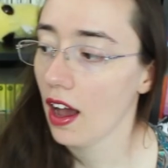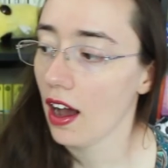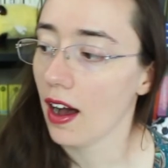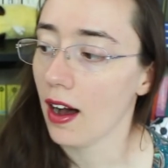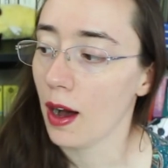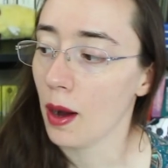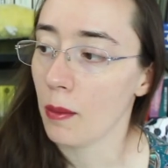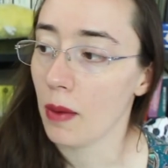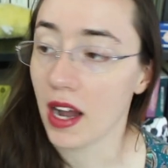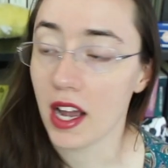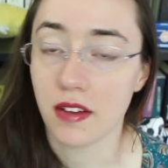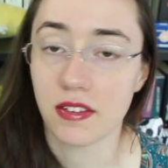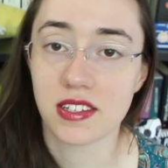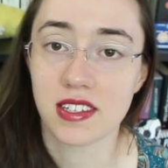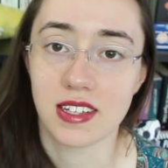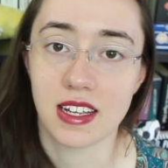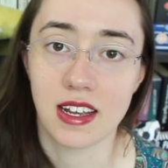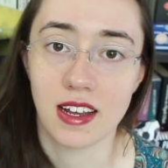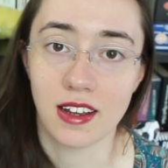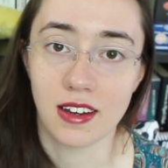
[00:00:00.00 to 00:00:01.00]
Um, I have
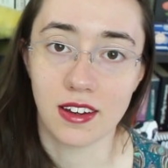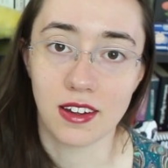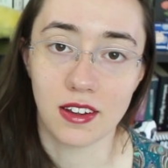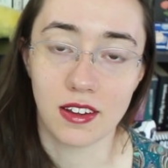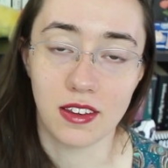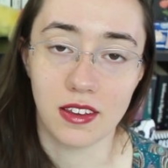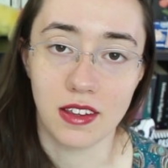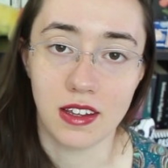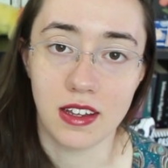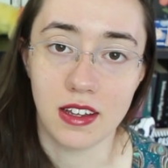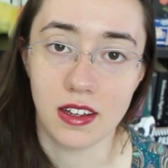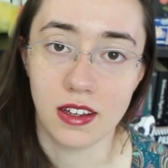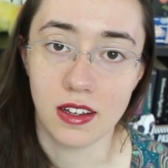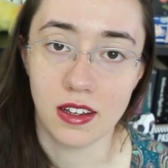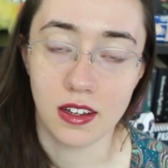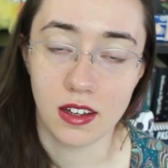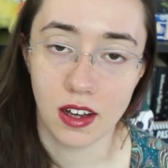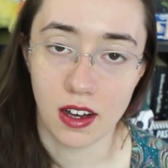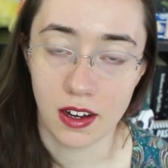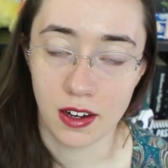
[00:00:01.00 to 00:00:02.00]
seen
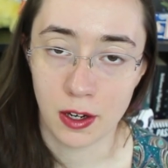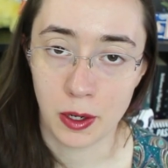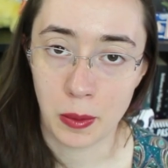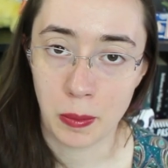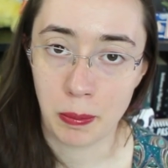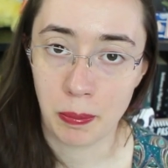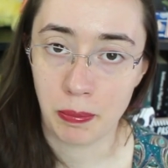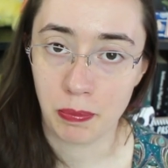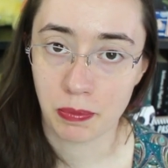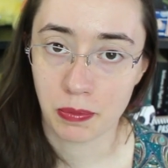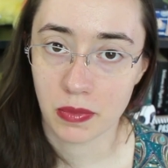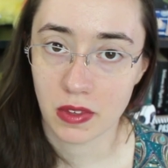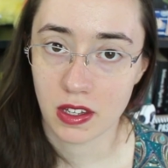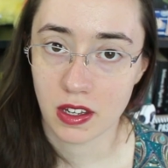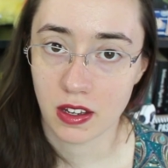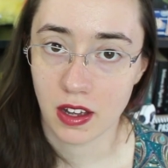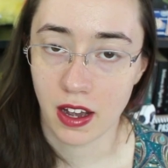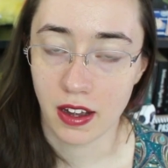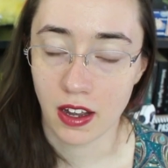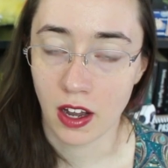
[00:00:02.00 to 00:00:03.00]
the um,
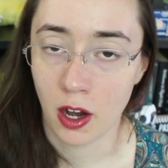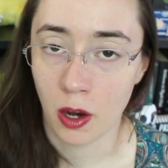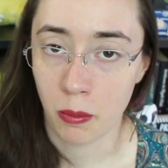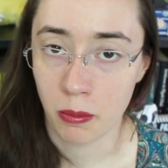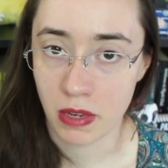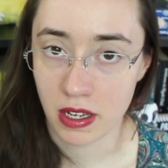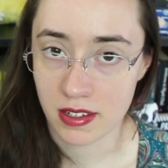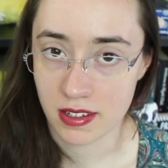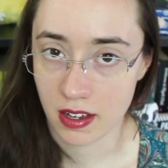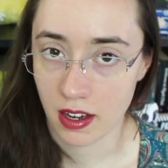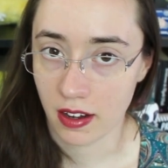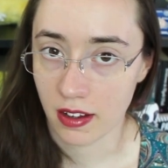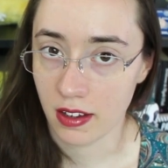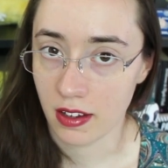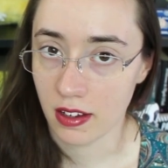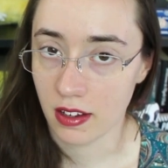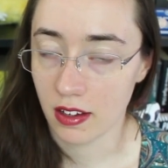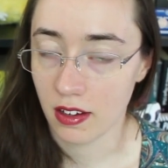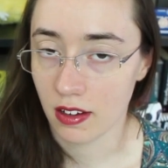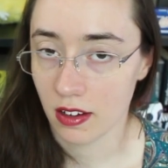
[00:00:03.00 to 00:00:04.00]
Hayao
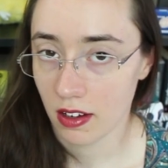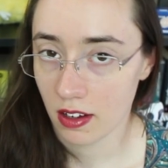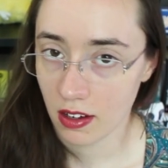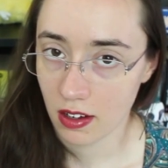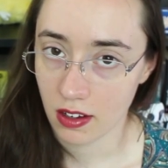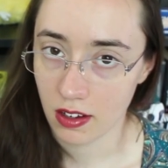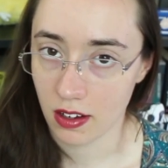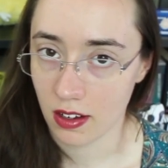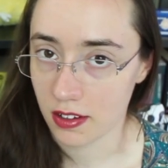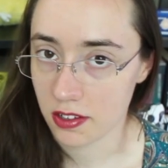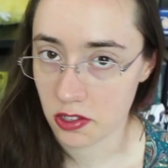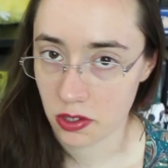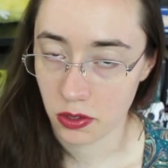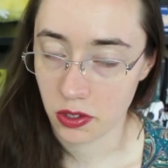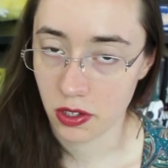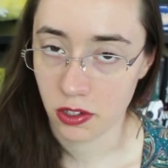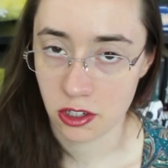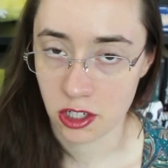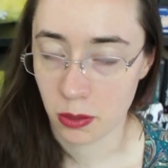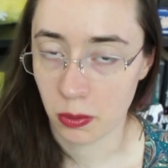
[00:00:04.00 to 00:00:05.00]
Miyazaki uh,
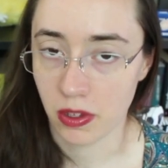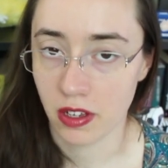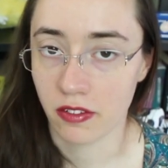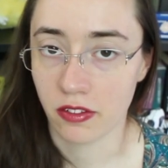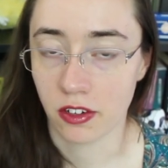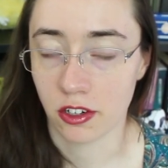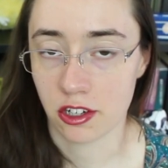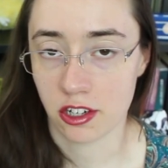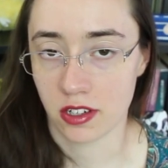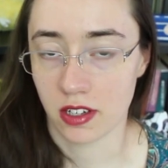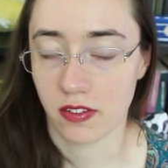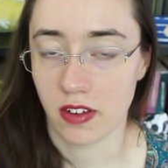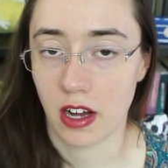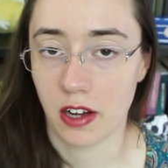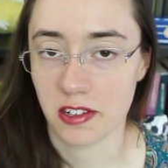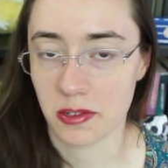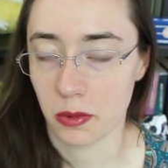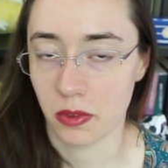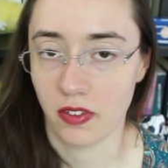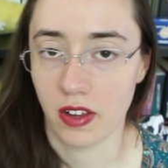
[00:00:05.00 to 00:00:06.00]
Studio Ghibli version of
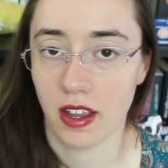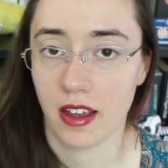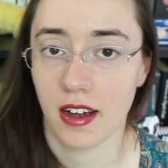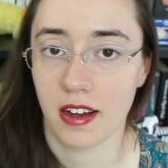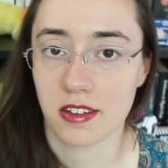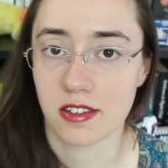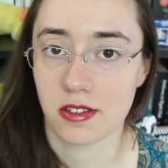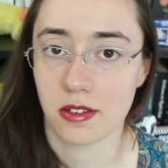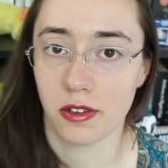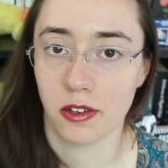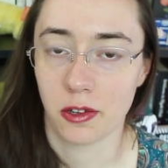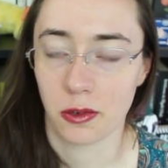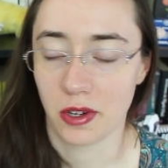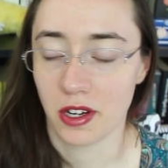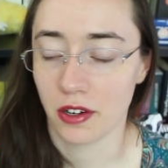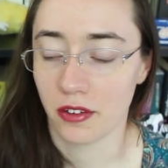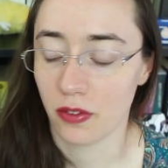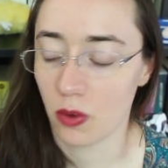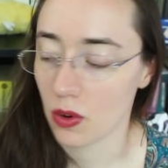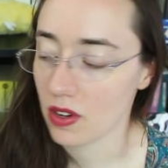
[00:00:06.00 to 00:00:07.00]
Howl's Moving Castle
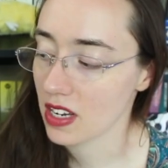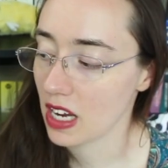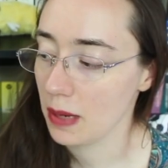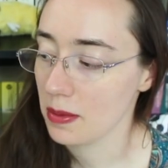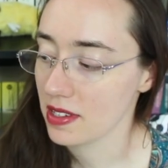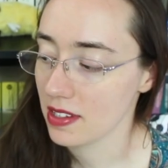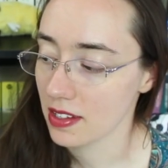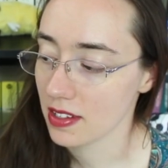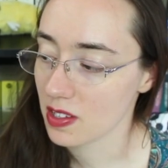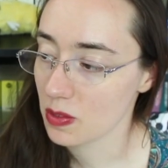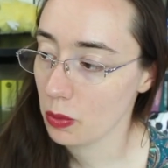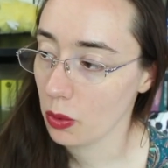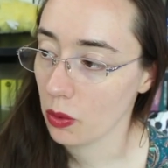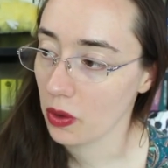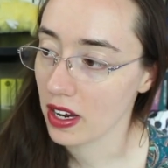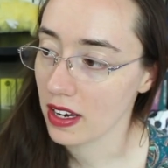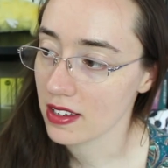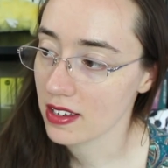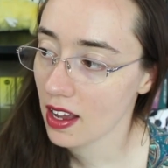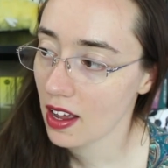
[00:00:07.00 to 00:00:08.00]
three or four times at this
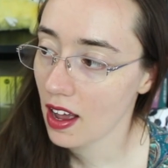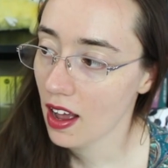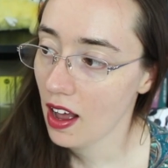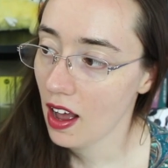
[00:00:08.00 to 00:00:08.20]
point.